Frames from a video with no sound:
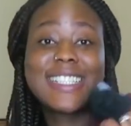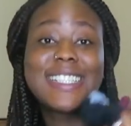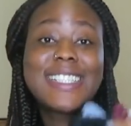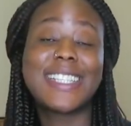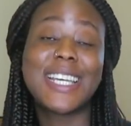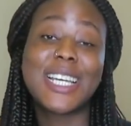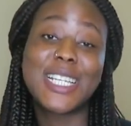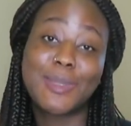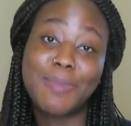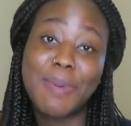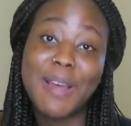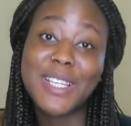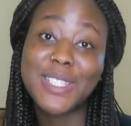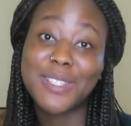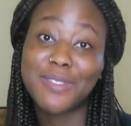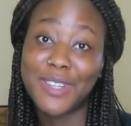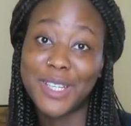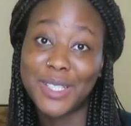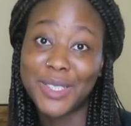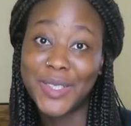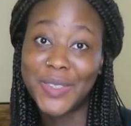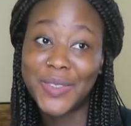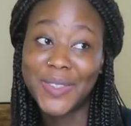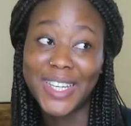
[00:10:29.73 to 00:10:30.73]
6 pairs of
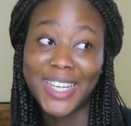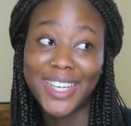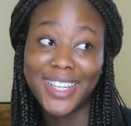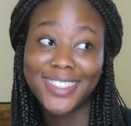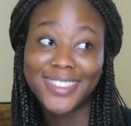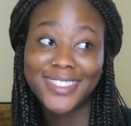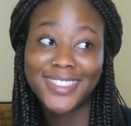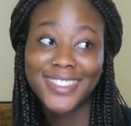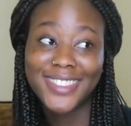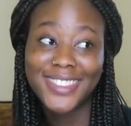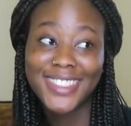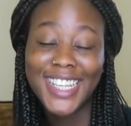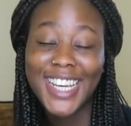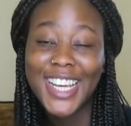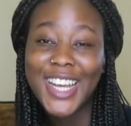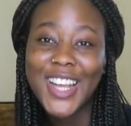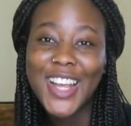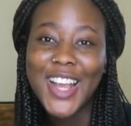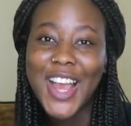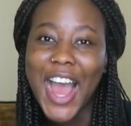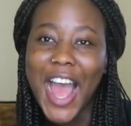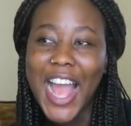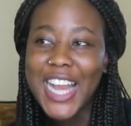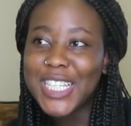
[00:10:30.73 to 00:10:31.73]
underwear.
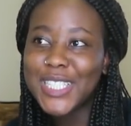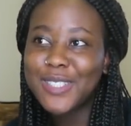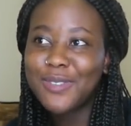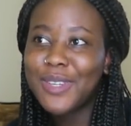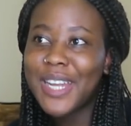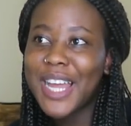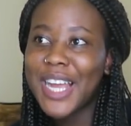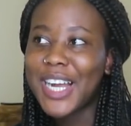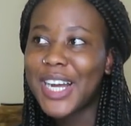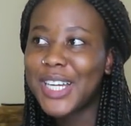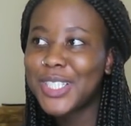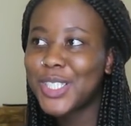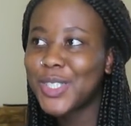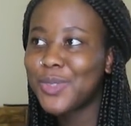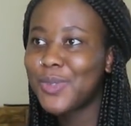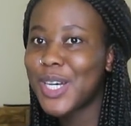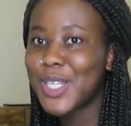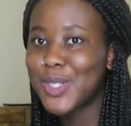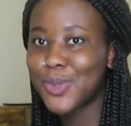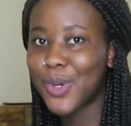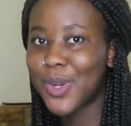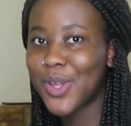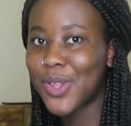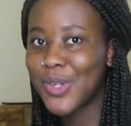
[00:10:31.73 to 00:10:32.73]
I just feel like underwear
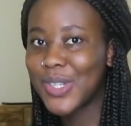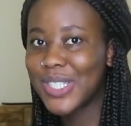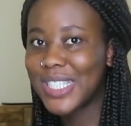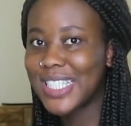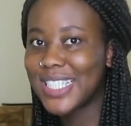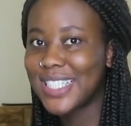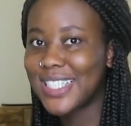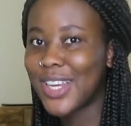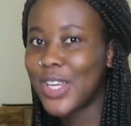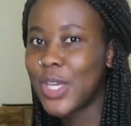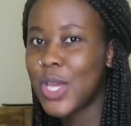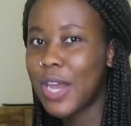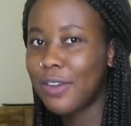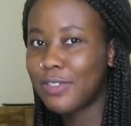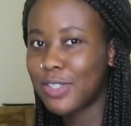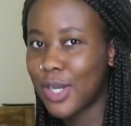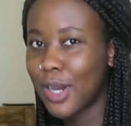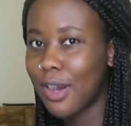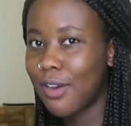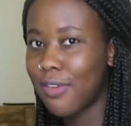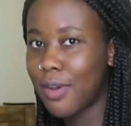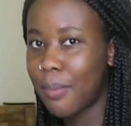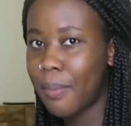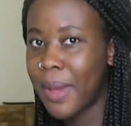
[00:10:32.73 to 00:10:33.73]
is one of those things that you have to
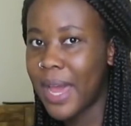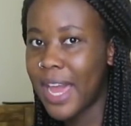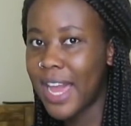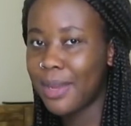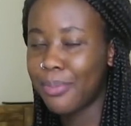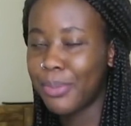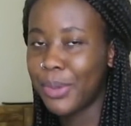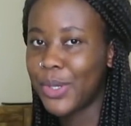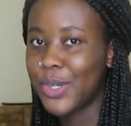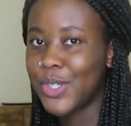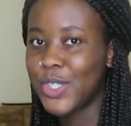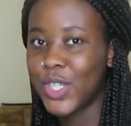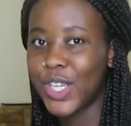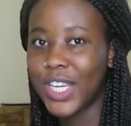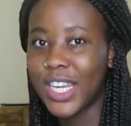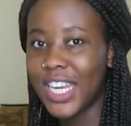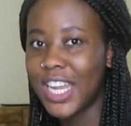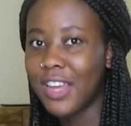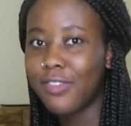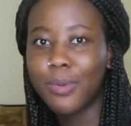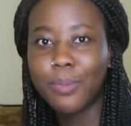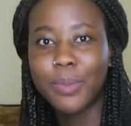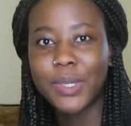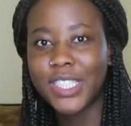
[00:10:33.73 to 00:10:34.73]
overpack because you can
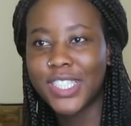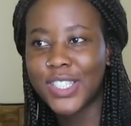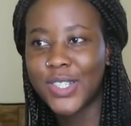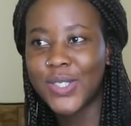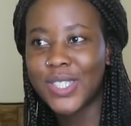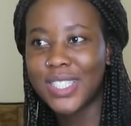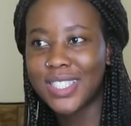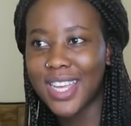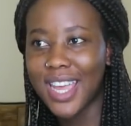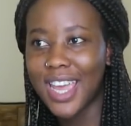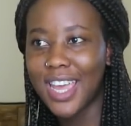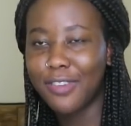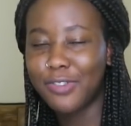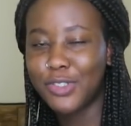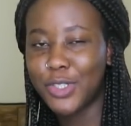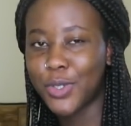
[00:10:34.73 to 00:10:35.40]
never be too safe.